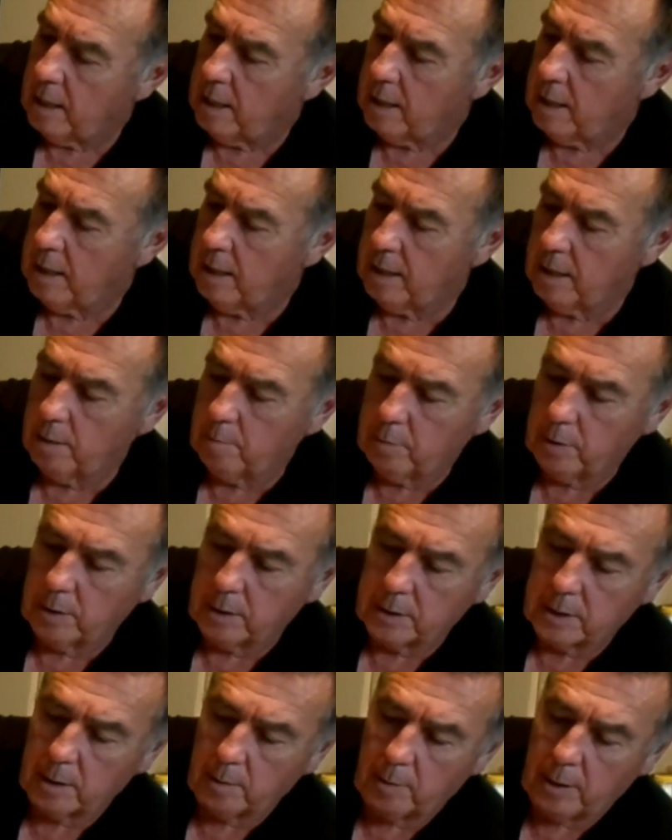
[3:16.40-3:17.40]
And you can
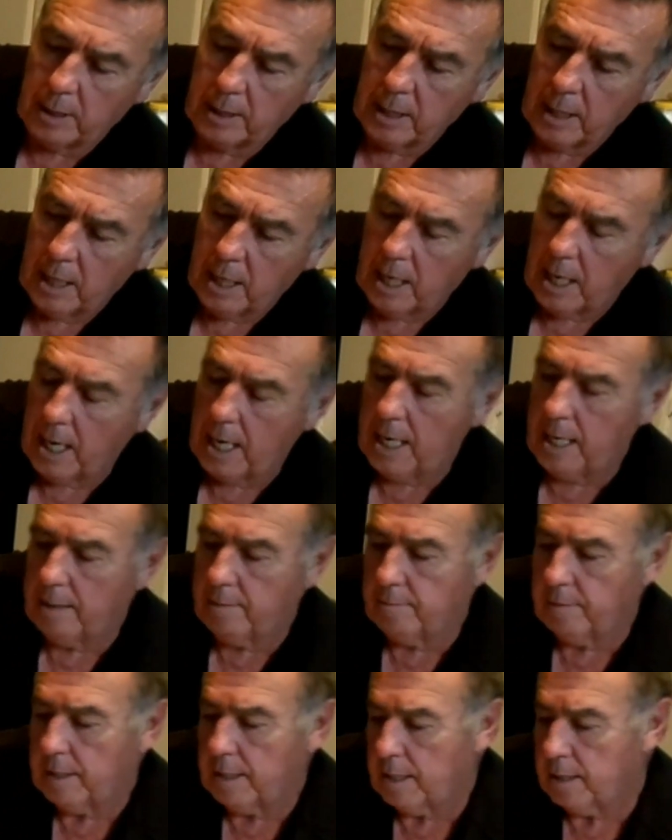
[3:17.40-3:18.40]
put some on. I
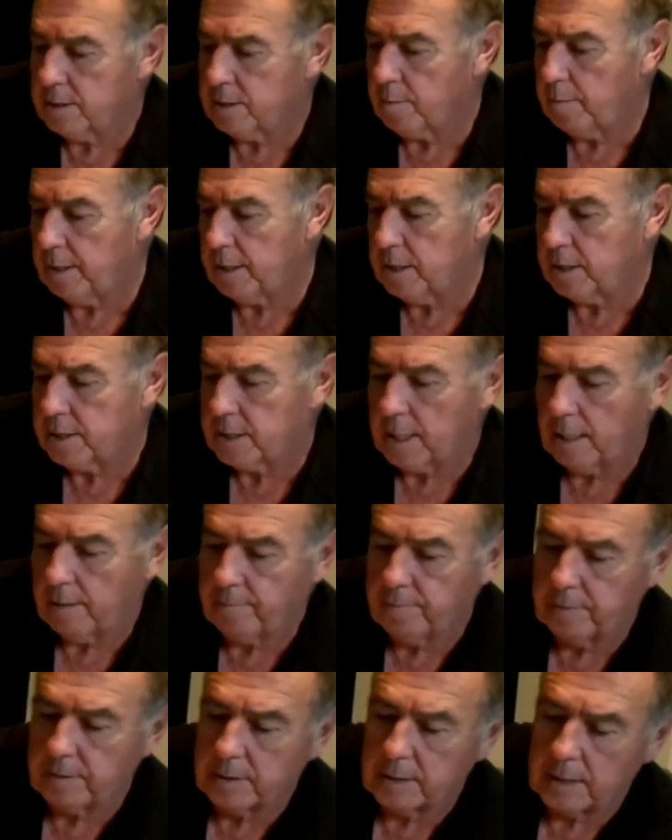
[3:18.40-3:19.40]
have uh, some other
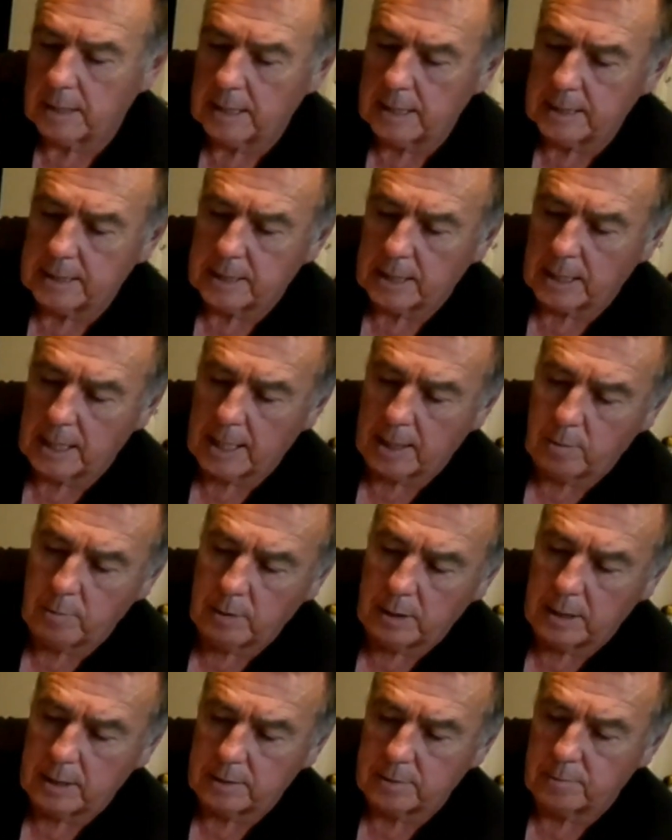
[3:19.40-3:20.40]
stuff, is it's a
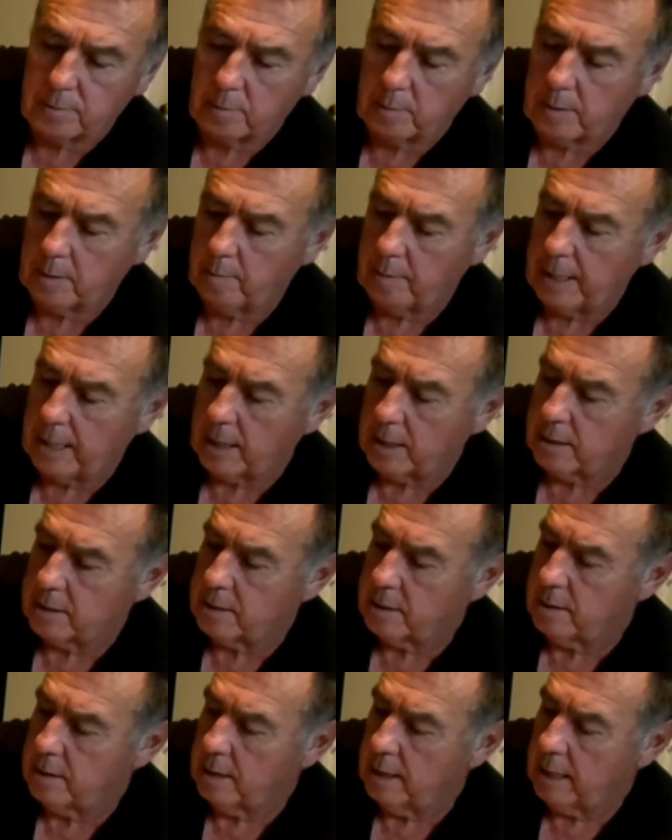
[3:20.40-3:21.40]
liquid, it's from
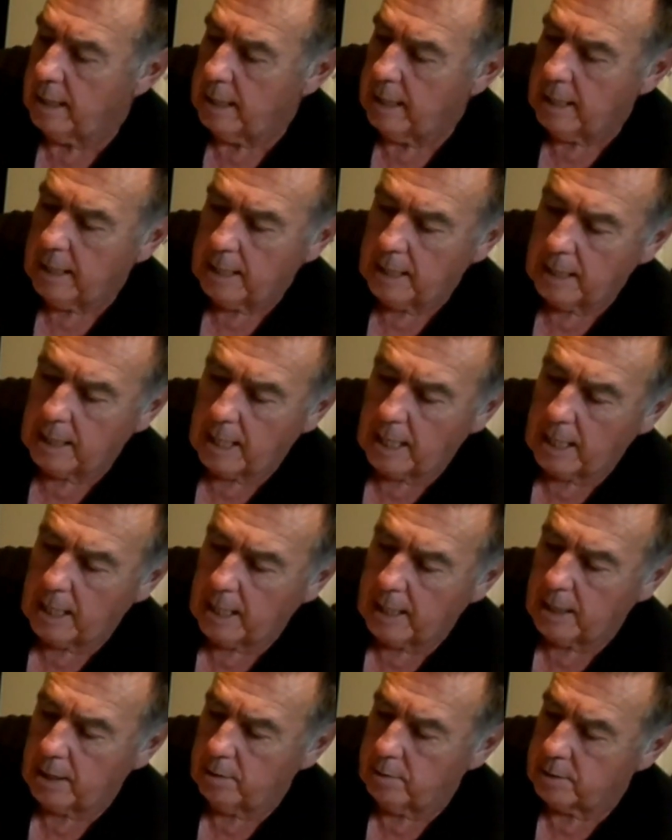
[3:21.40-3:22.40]
Cabela's. And I
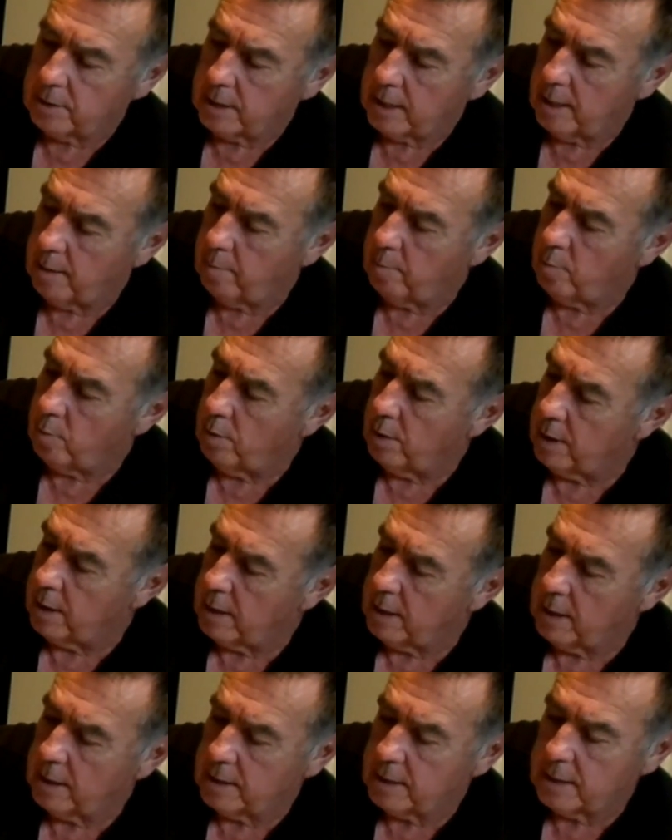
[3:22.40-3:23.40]
like using it more
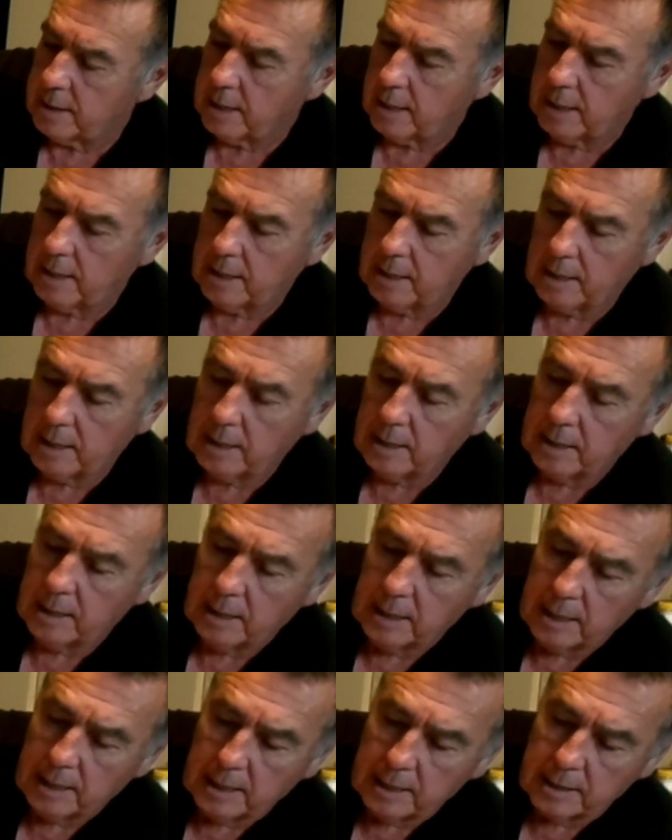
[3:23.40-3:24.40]
than this uh,
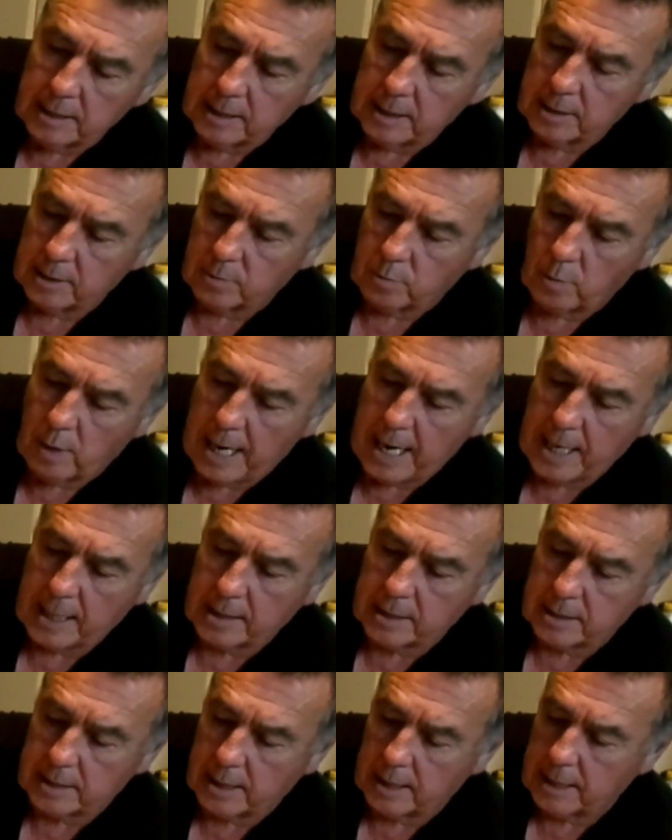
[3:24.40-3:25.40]
this
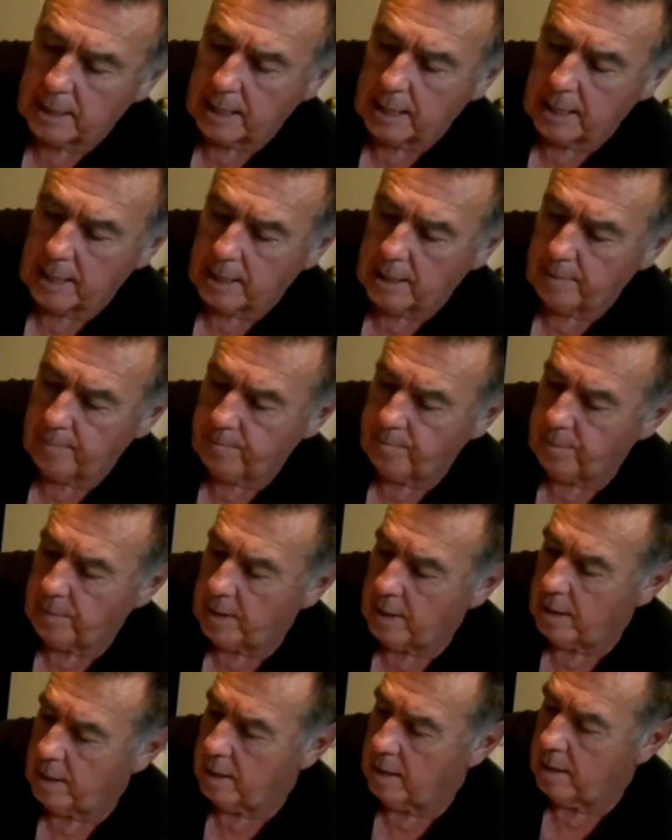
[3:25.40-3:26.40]
wax that they got.
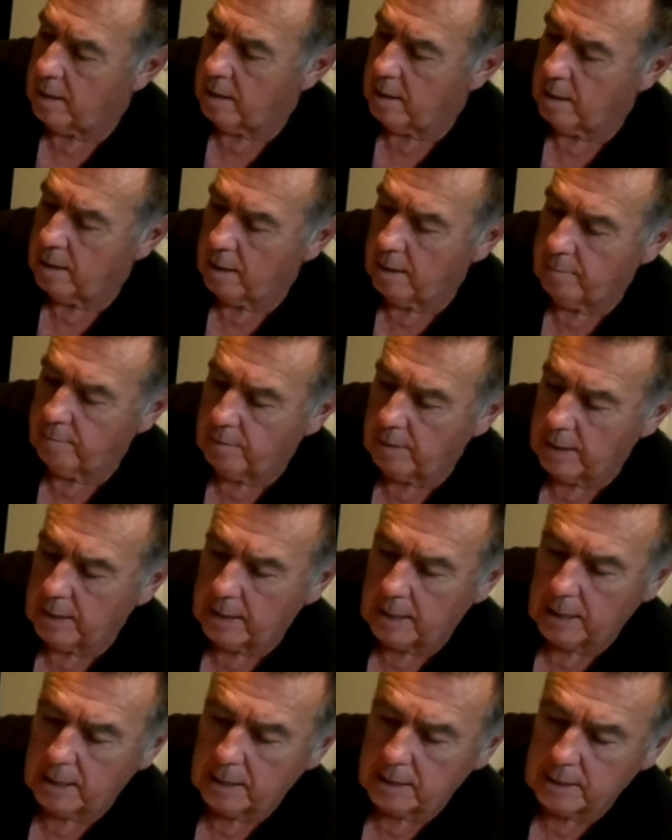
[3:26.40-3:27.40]
I find
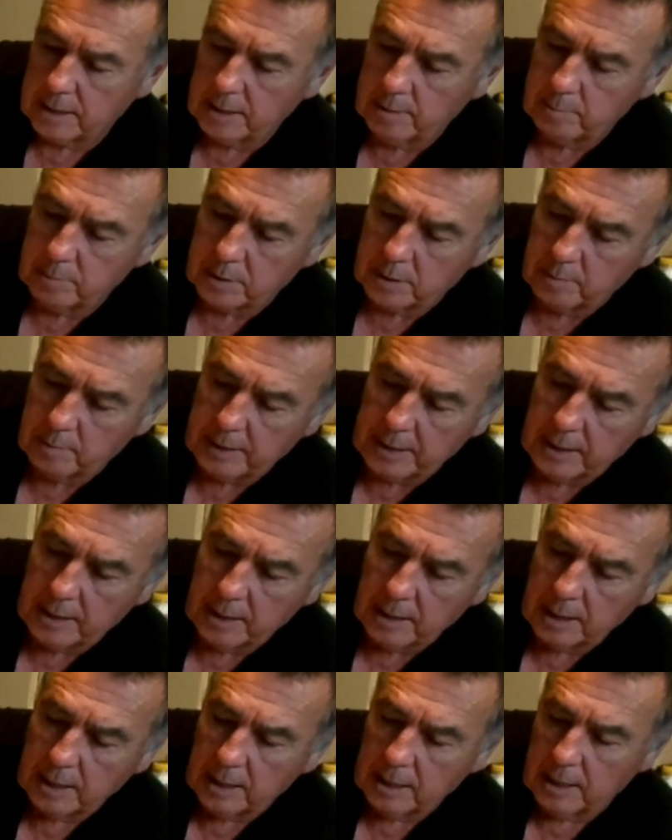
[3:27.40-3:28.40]
that it seems to be
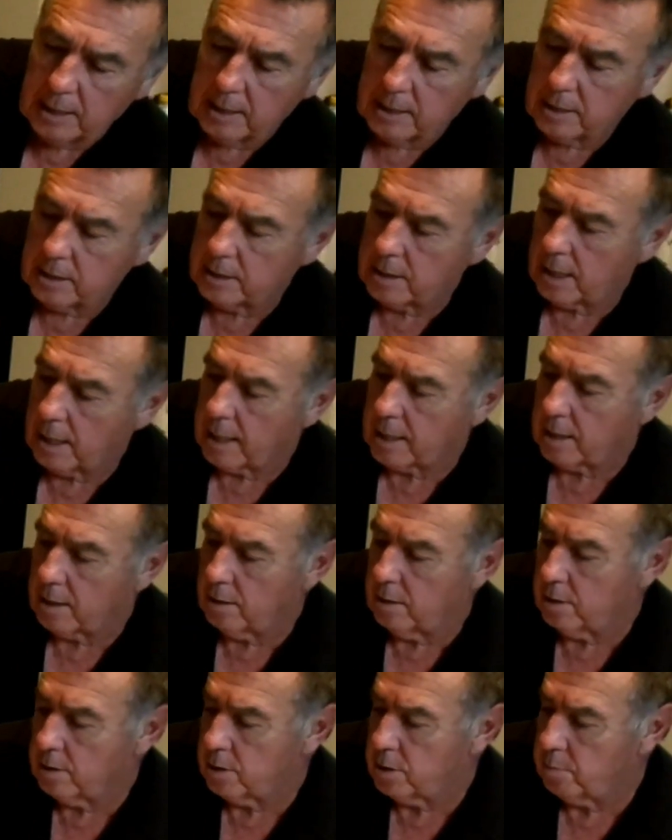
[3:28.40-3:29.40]

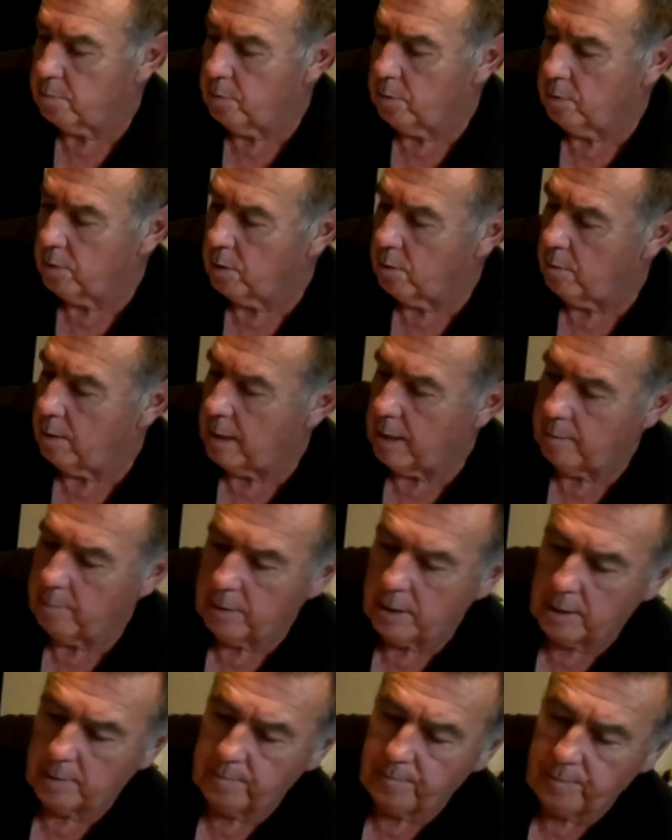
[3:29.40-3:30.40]
slicker and smoother when I'm
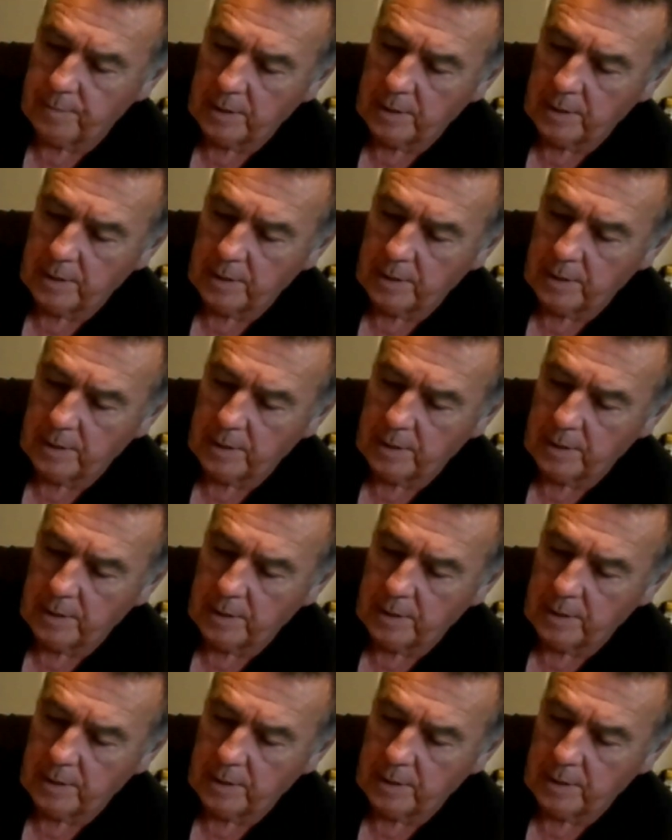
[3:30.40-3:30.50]
done.